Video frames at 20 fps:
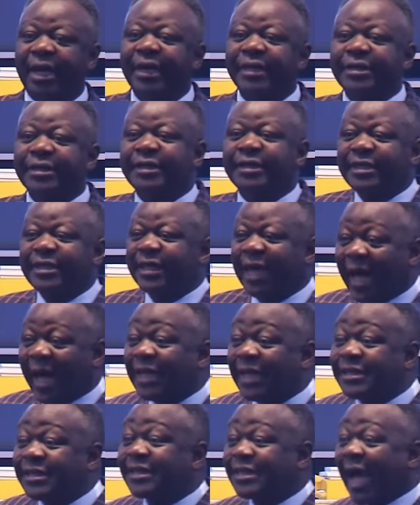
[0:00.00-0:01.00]
these
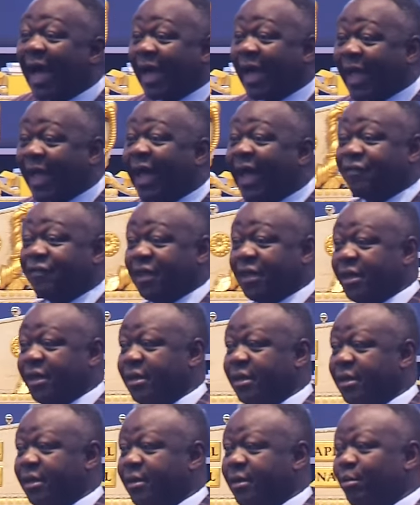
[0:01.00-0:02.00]
hands are heavy
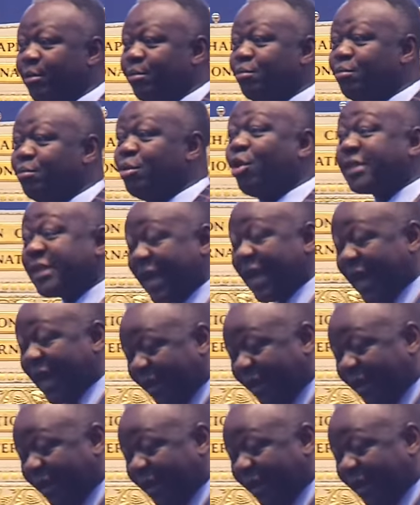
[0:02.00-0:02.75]
because they have